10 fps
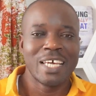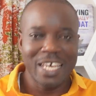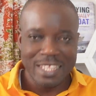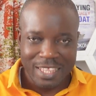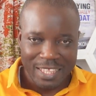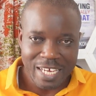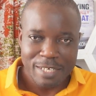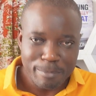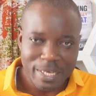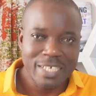And the
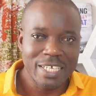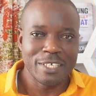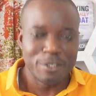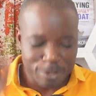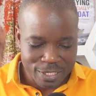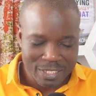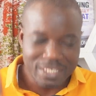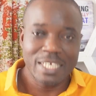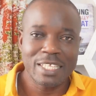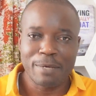third Monday you
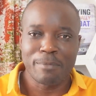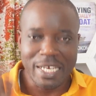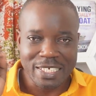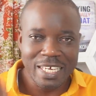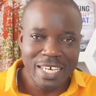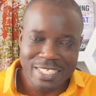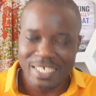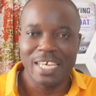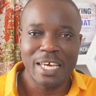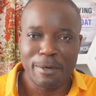send them at 8
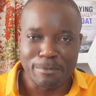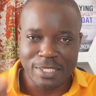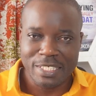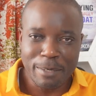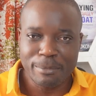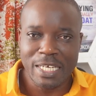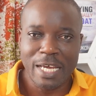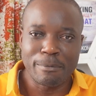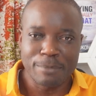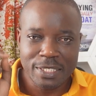a.m., same
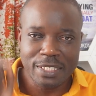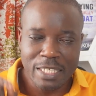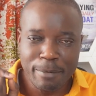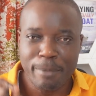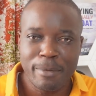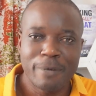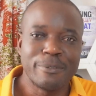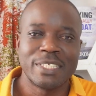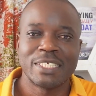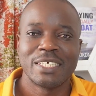time, same
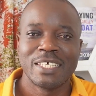amount.